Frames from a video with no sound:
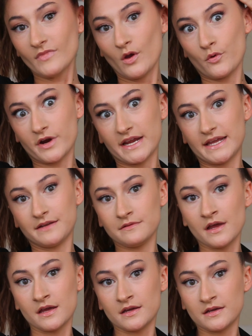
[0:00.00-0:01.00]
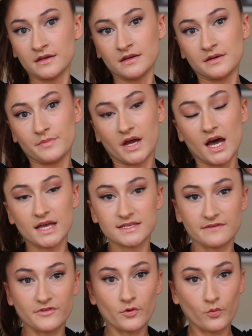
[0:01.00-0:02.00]
or in, because
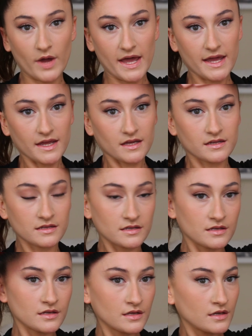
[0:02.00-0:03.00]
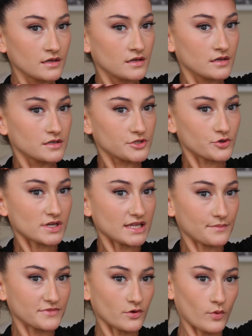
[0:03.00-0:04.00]
of the way you
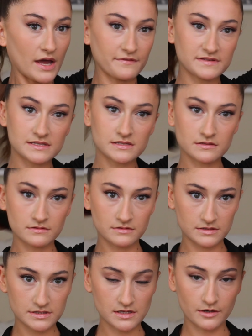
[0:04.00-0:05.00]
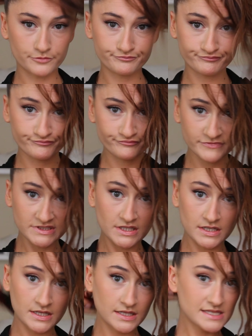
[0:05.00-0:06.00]
clip the wefts. So
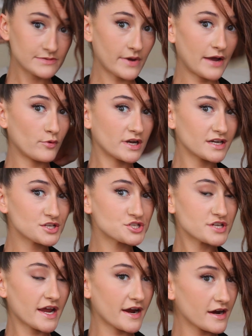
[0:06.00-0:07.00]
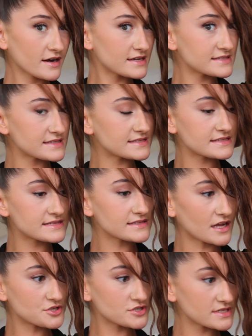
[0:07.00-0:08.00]
that's why I wanted to share, because this is
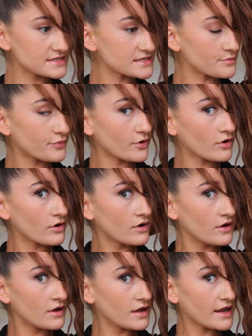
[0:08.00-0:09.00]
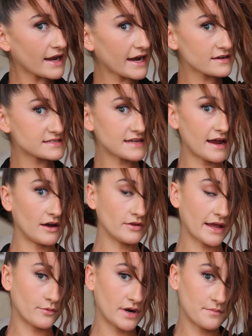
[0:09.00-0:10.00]
such a simple hairstyle.
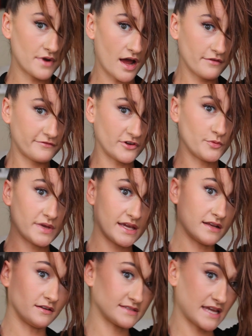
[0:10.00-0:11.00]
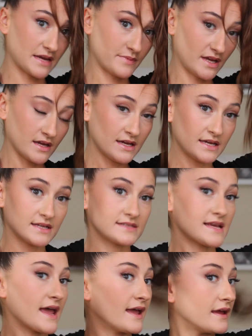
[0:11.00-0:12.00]
Like when I'm not filming, it'll take me
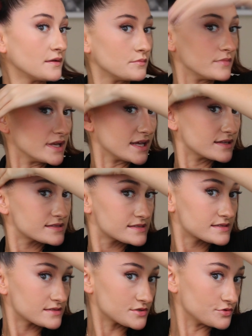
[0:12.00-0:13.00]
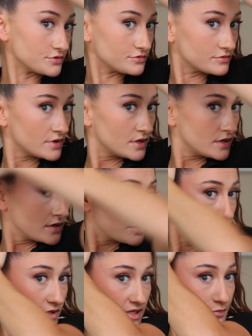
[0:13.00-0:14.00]
10 minutes to
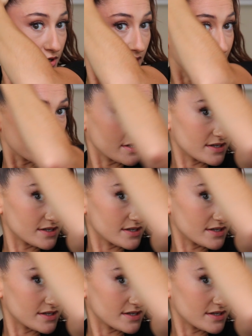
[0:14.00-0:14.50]
really put everything